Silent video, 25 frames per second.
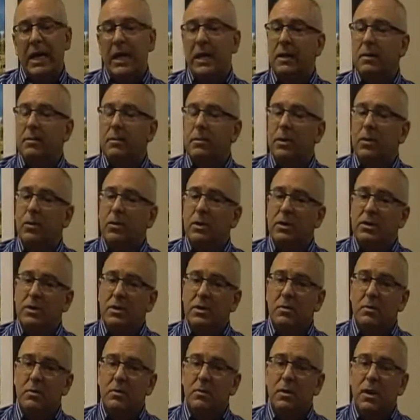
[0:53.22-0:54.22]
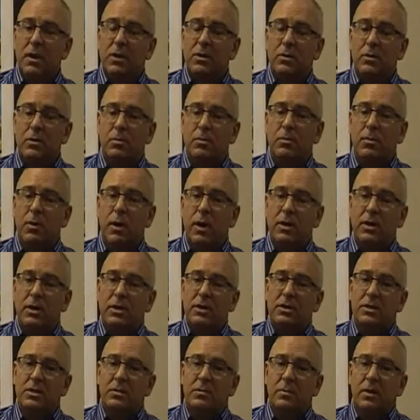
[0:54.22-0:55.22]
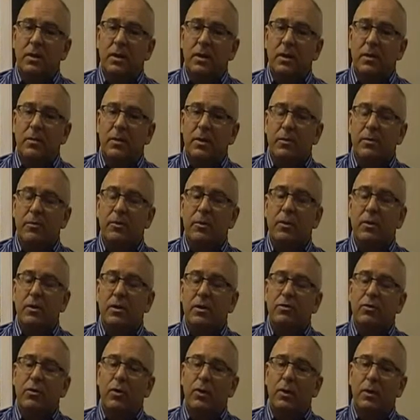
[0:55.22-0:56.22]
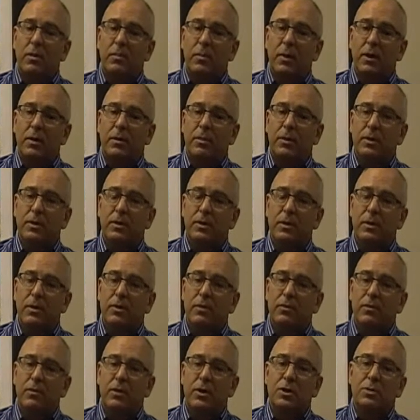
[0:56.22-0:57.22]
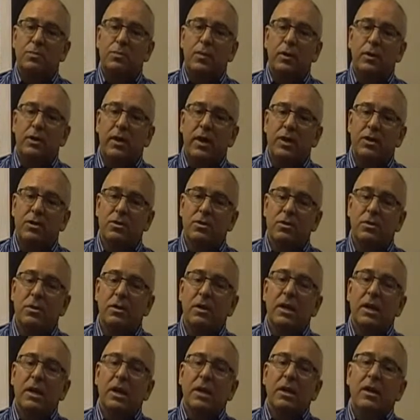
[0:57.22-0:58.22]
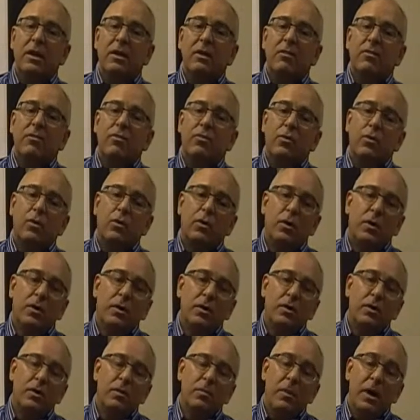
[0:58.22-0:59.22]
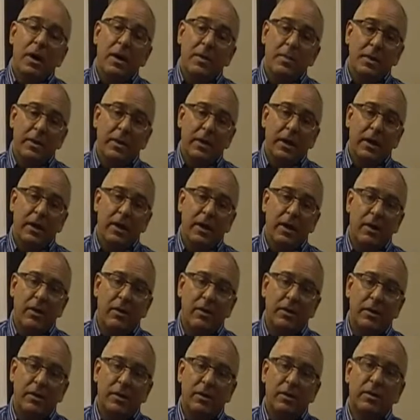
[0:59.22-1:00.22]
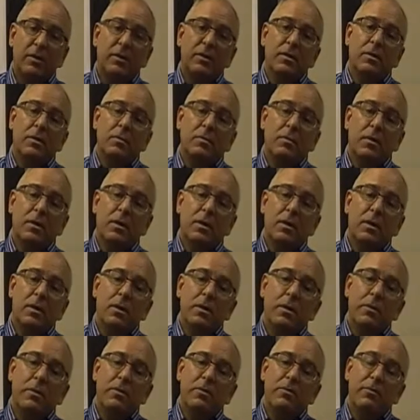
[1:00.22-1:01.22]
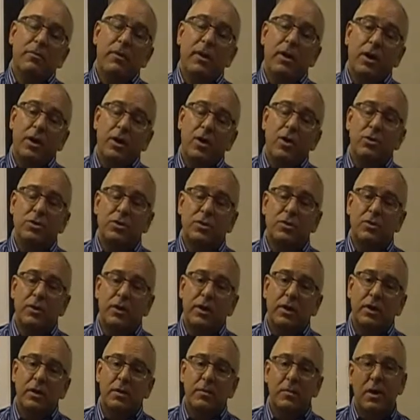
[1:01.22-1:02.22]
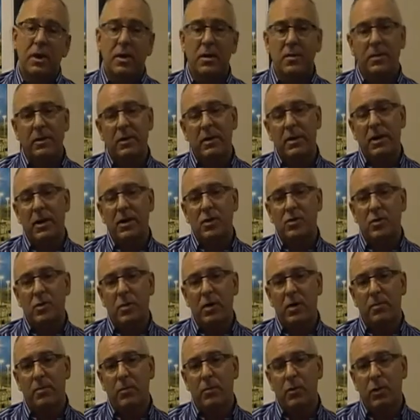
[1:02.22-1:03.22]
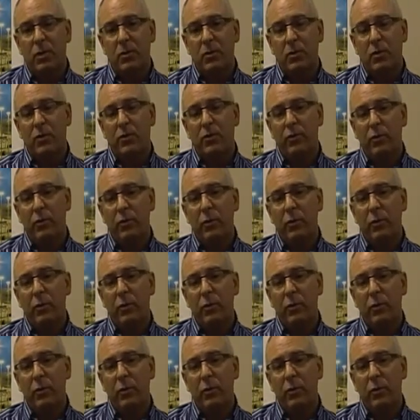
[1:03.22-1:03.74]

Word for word: and building some major projects in Miami for the Florida Department of Transportation, for uh, Miami-Dade County, uh, very concentrated in Miami International Airport, where we,